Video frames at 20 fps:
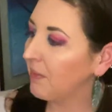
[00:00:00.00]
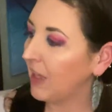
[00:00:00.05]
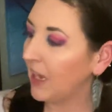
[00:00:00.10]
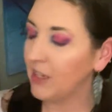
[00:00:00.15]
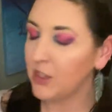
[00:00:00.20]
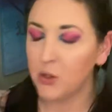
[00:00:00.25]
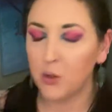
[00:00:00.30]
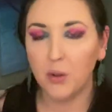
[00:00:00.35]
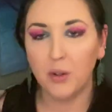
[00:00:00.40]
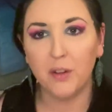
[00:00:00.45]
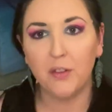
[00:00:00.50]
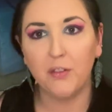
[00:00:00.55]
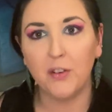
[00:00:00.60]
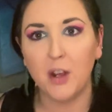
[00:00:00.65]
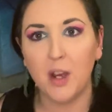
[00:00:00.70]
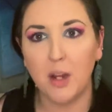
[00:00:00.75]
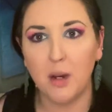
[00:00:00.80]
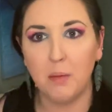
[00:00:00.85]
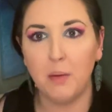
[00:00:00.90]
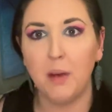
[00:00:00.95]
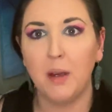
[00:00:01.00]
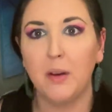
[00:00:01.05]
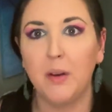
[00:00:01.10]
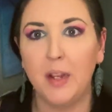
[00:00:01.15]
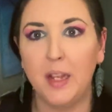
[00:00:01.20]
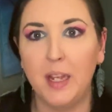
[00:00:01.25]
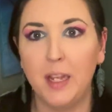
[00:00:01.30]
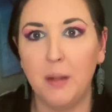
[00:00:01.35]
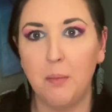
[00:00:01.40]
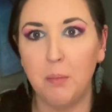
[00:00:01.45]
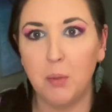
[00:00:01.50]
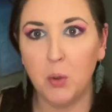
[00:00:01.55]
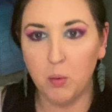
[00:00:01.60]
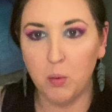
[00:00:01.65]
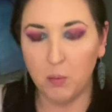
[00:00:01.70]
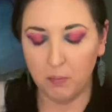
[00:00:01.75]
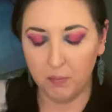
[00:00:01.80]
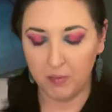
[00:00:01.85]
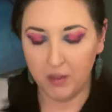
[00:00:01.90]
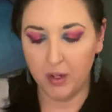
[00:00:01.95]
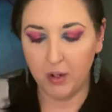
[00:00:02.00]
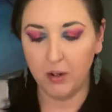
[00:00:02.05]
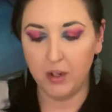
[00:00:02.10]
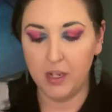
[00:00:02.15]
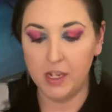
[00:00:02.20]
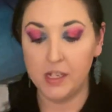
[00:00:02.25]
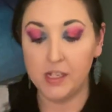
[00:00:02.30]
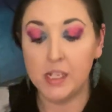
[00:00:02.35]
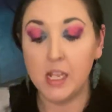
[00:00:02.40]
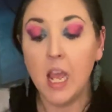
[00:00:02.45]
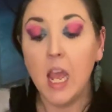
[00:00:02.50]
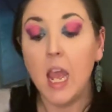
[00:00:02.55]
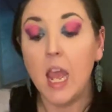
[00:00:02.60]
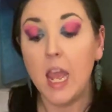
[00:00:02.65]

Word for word: I totally forgot about it and boom, there it is.